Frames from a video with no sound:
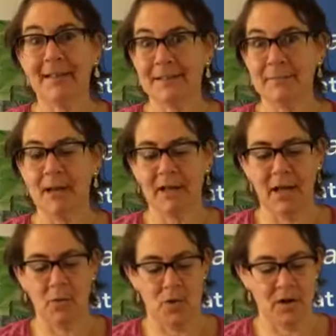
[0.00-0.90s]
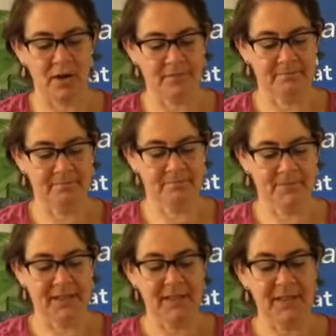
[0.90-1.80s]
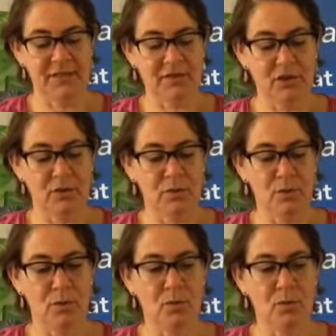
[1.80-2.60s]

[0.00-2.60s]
it's mail I want. So